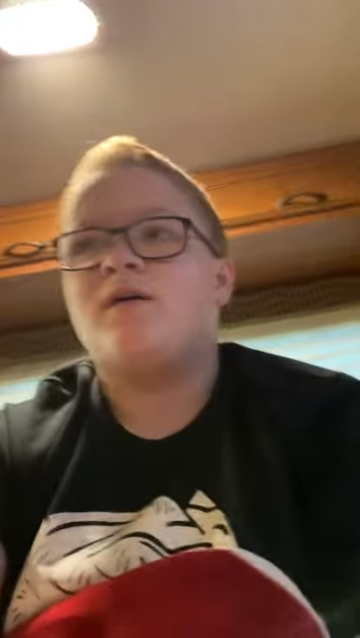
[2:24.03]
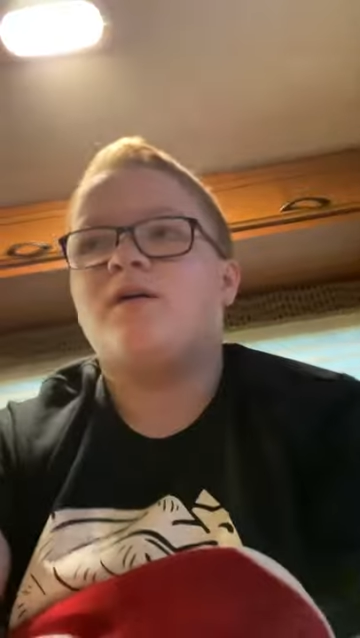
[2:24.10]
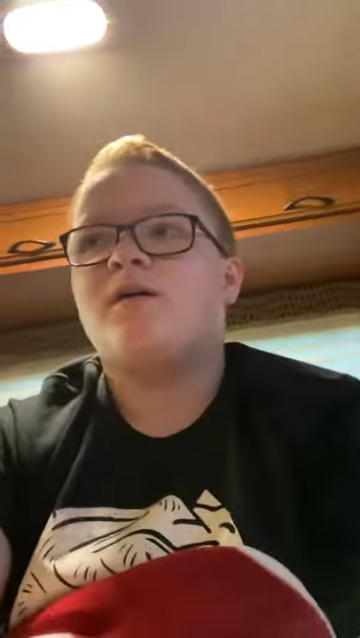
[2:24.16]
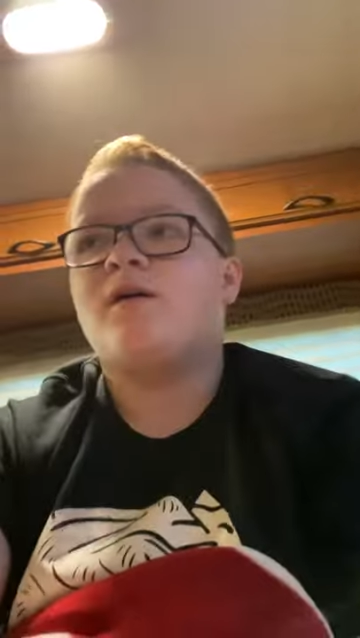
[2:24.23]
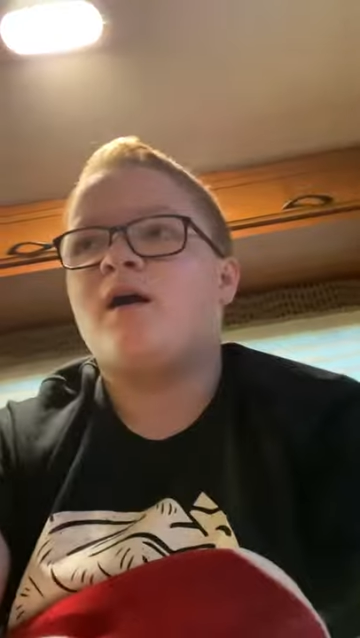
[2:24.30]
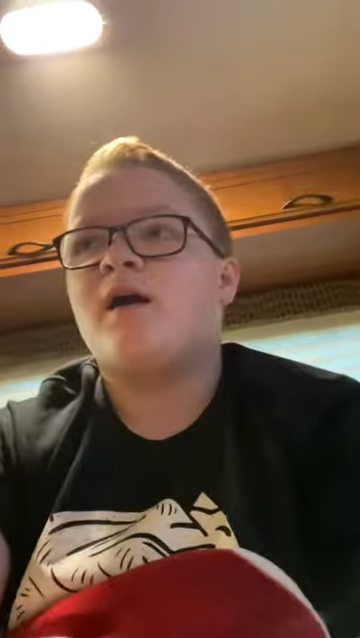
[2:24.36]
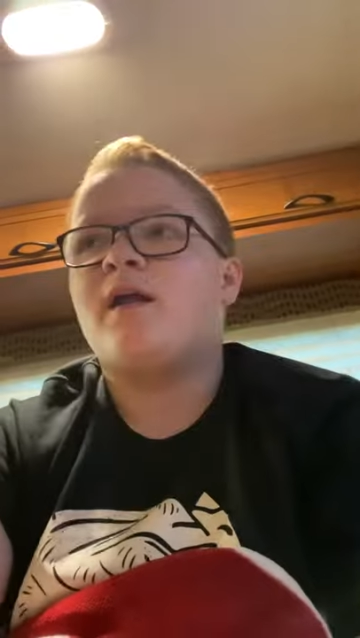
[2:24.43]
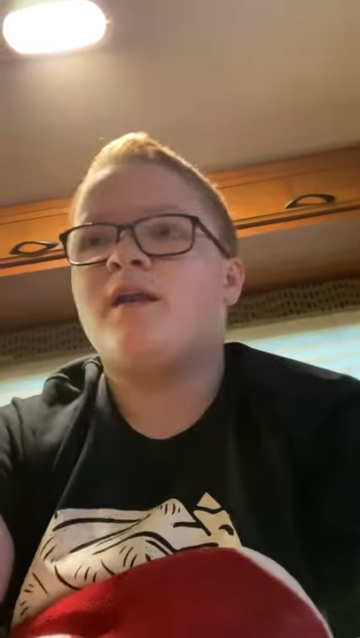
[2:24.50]
Uh,
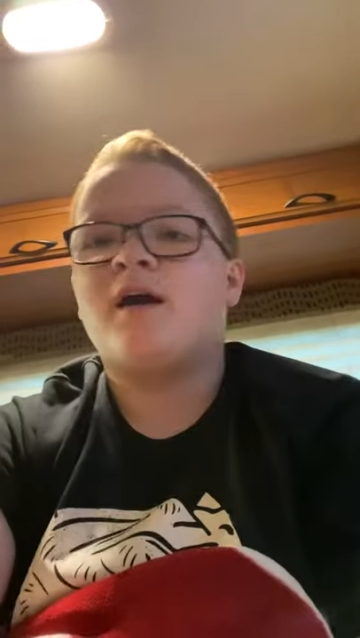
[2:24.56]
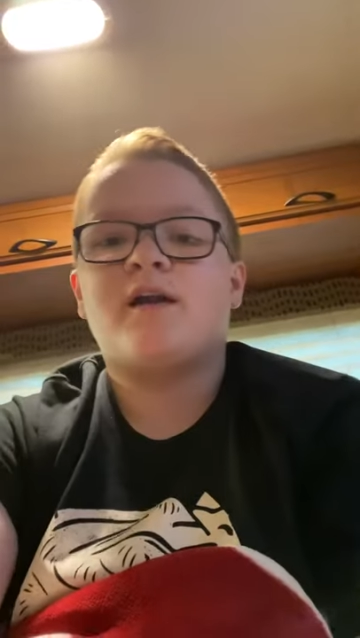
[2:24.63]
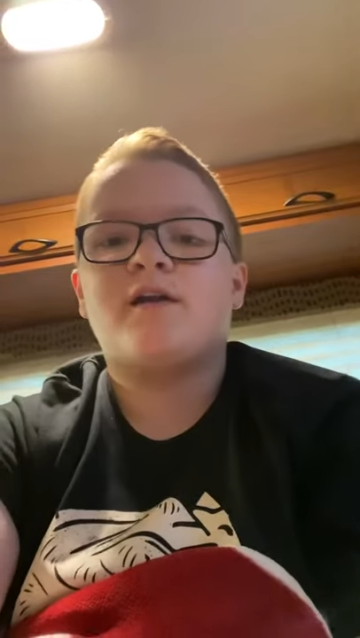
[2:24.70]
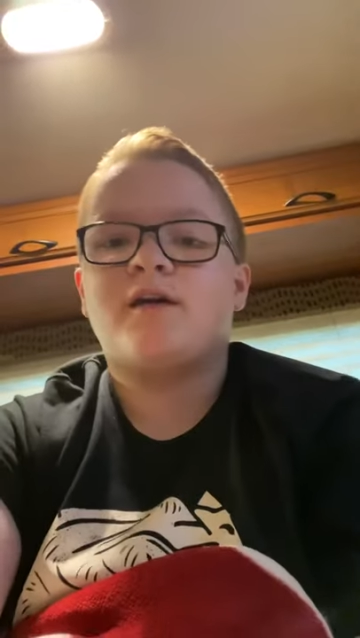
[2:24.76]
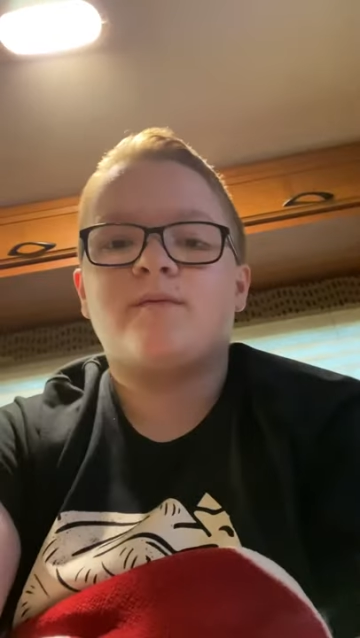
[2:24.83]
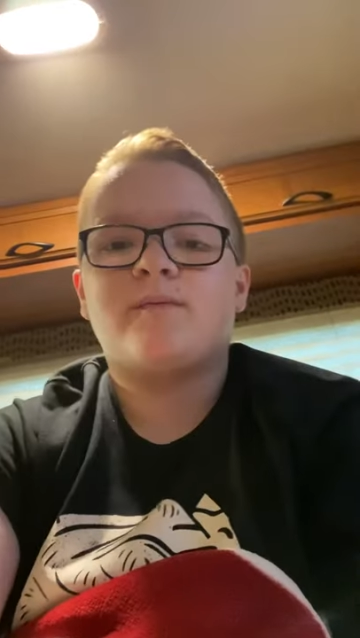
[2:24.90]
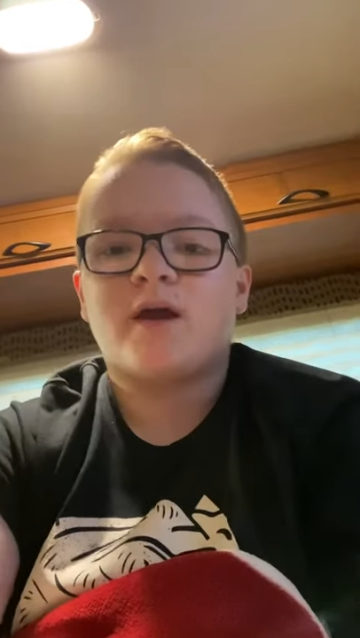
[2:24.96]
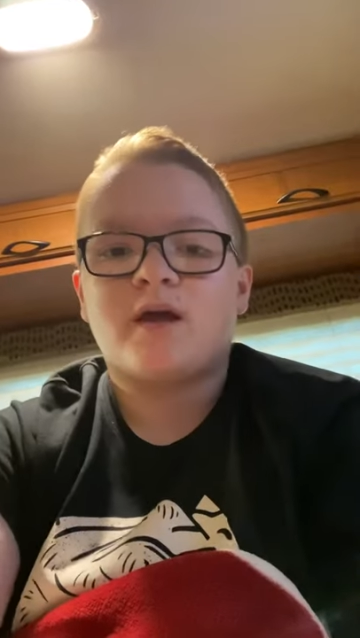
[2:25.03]
and not a
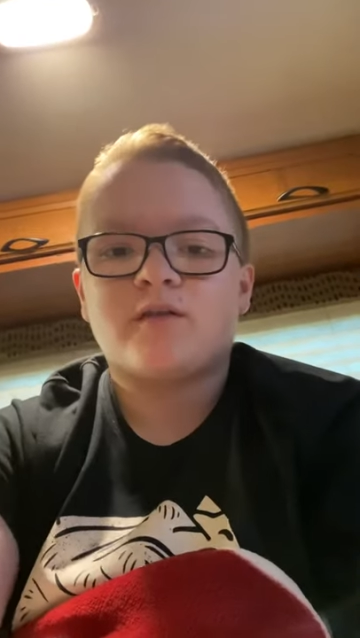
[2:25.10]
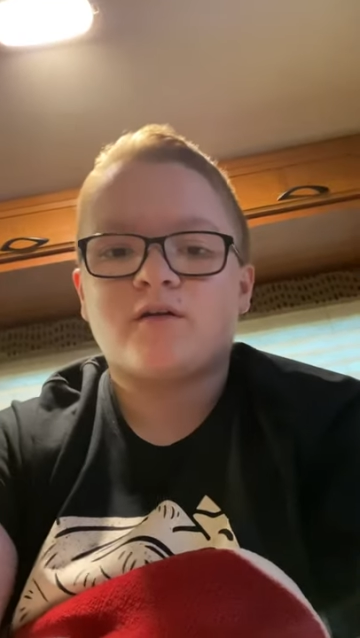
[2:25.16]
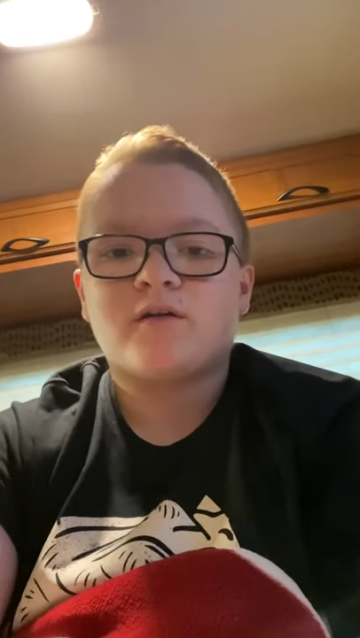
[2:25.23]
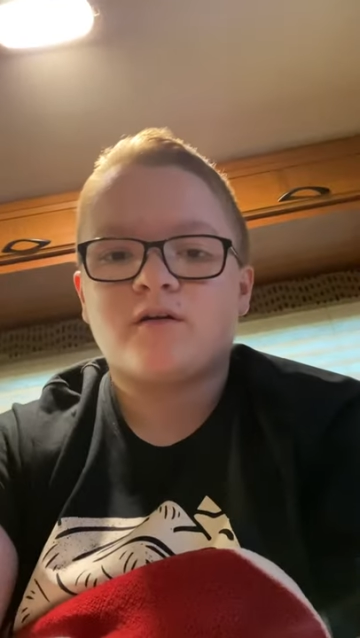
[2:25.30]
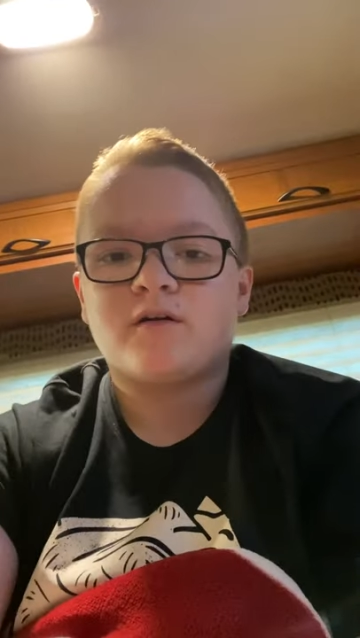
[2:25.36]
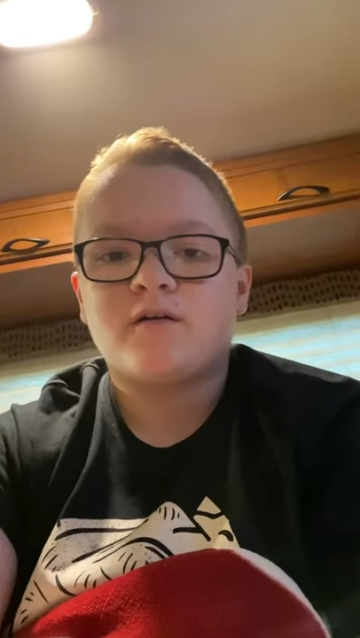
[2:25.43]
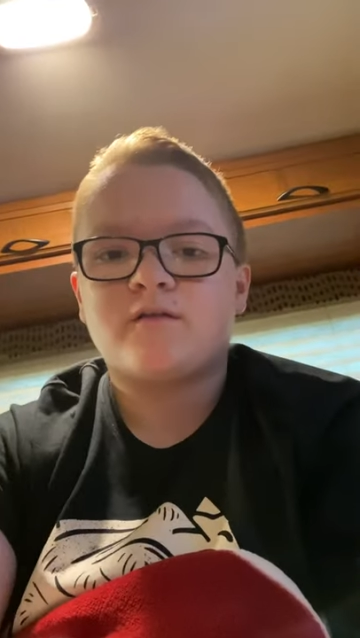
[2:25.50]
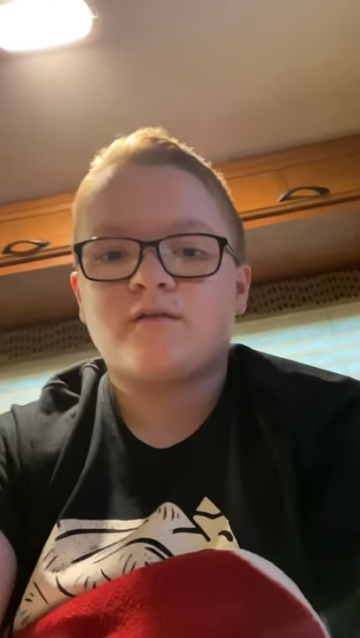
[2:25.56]
good
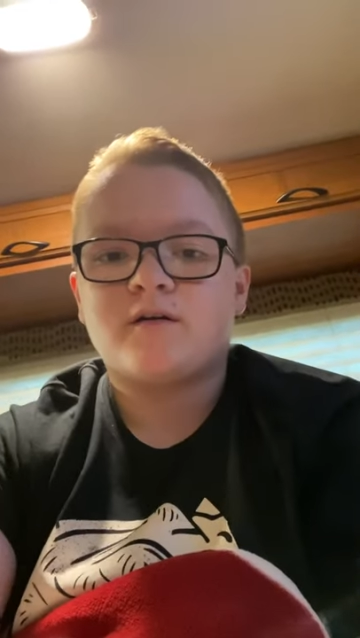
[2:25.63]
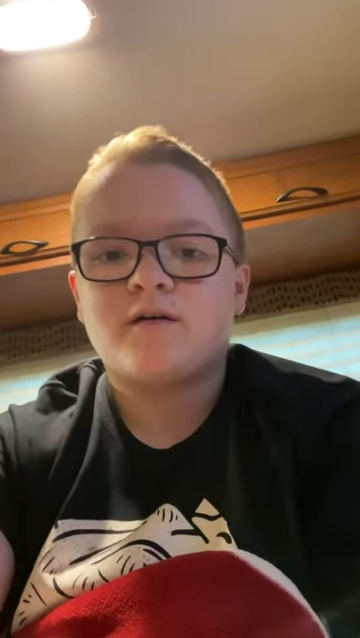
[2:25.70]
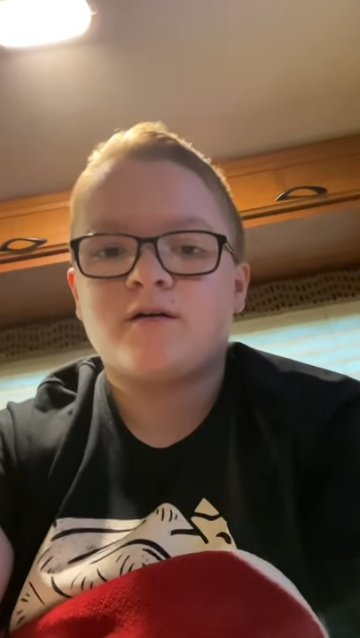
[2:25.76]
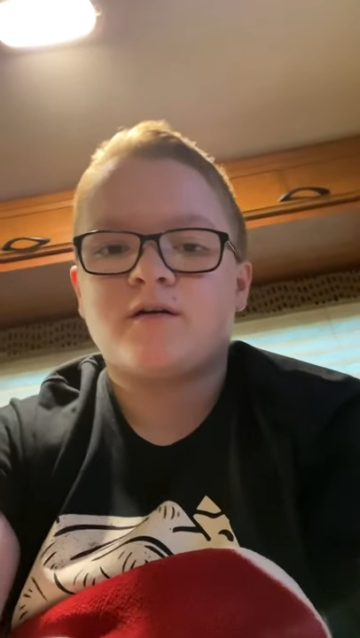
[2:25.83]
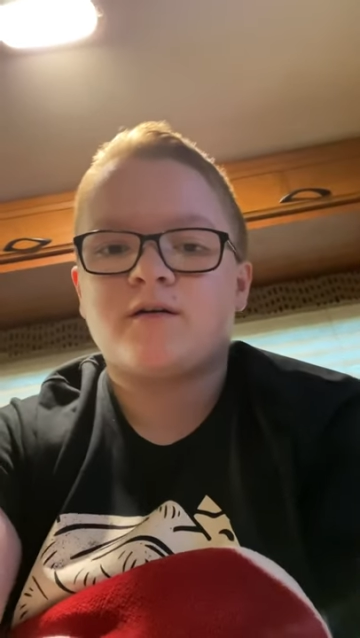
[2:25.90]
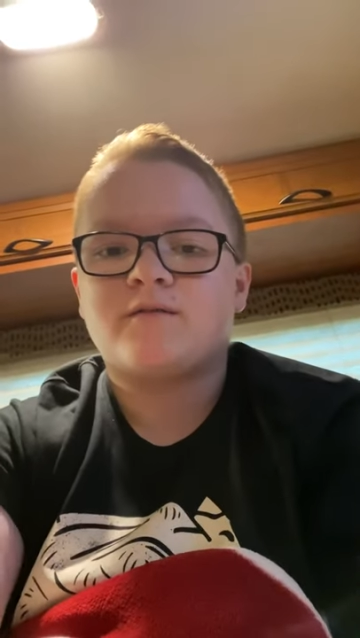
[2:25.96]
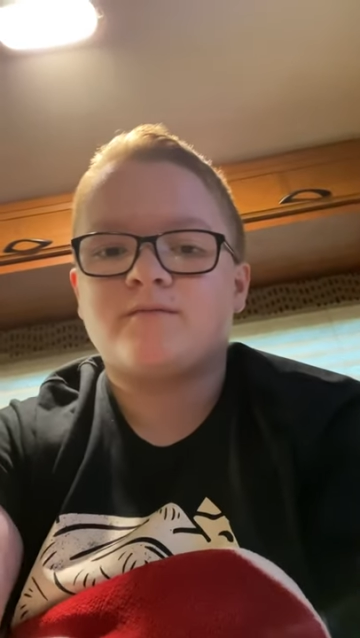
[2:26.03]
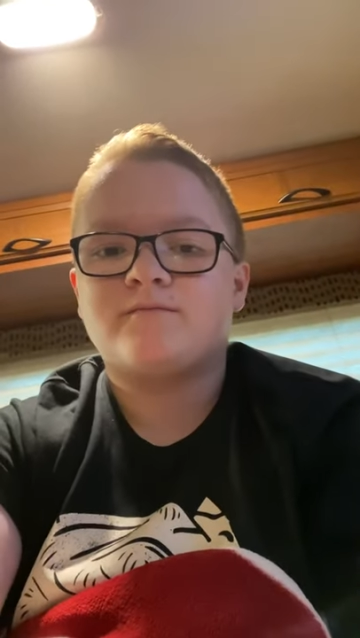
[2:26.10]
massacre.
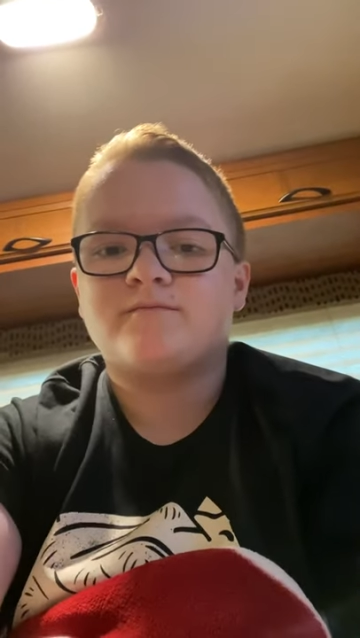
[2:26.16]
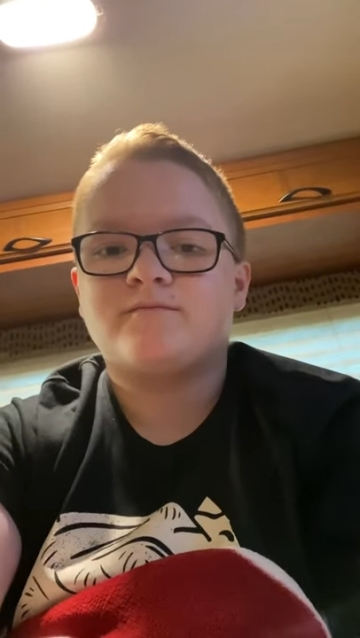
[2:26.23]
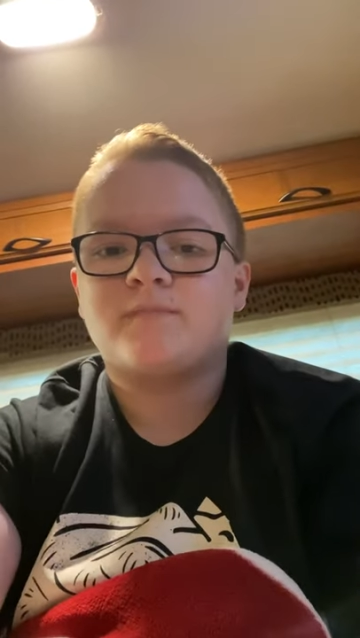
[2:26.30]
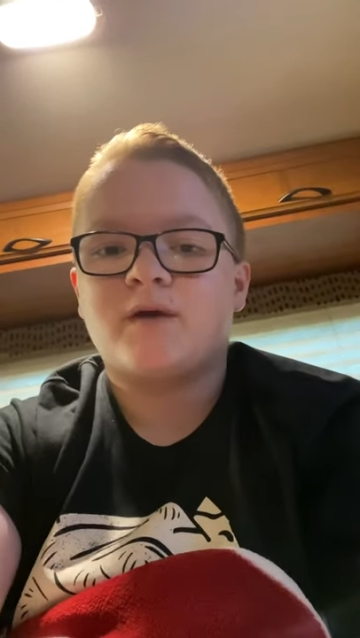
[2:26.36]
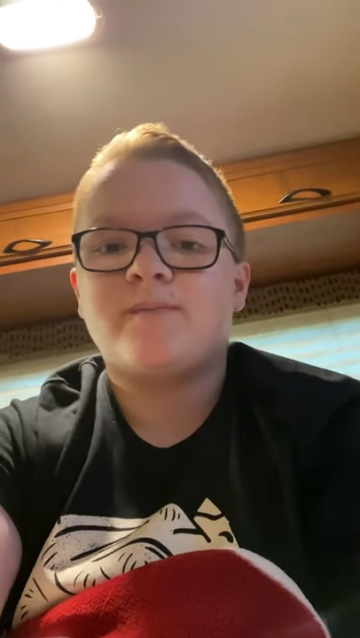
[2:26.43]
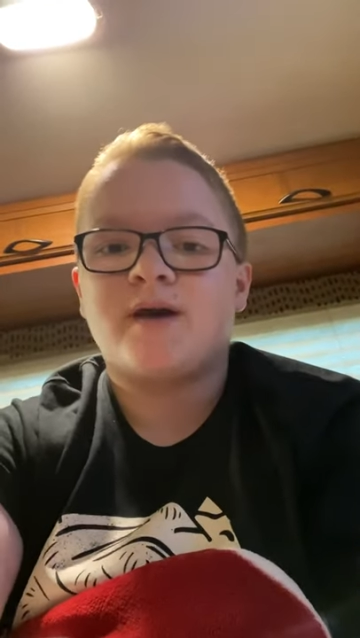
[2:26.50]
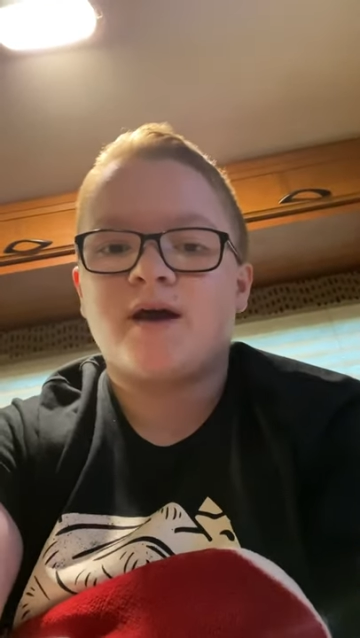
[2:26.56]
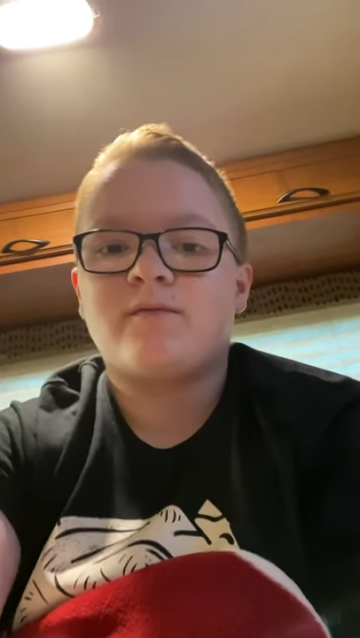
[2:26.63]
Uh,
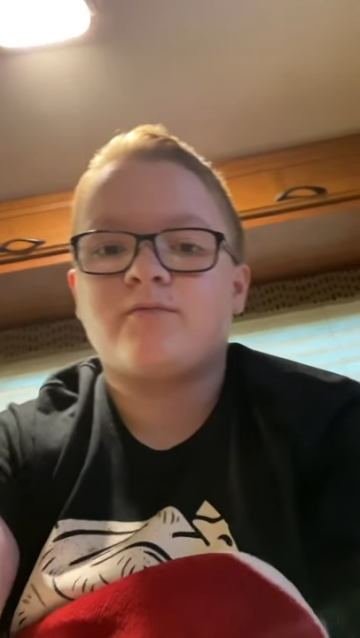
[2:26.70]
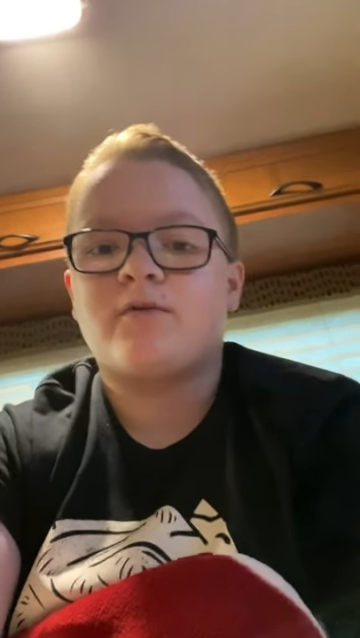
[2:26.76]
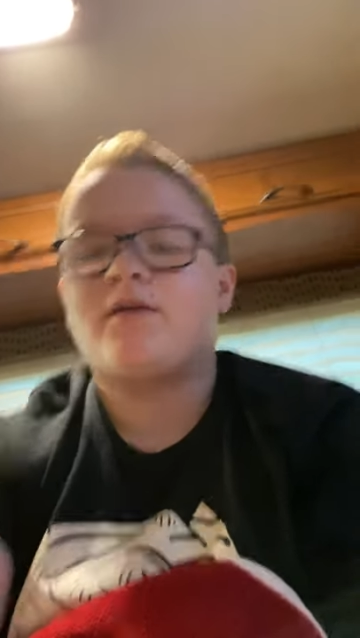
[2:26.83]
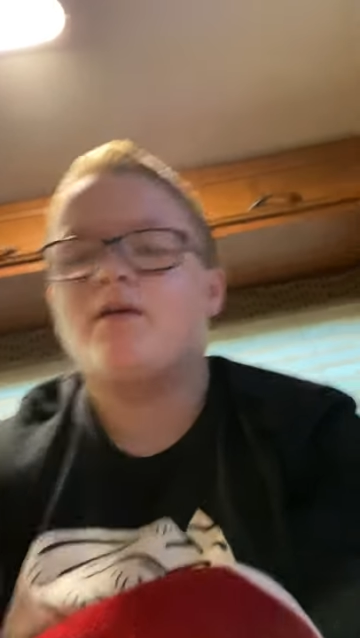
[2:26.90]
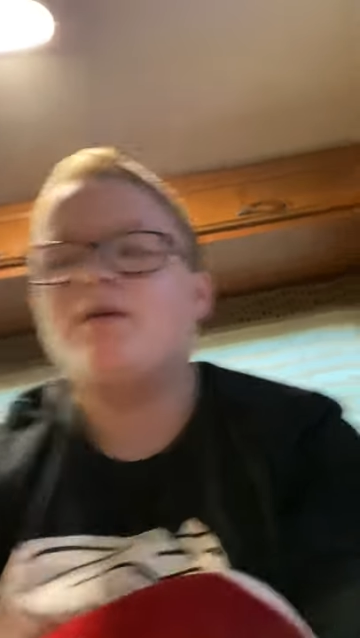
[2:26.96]
a bad one.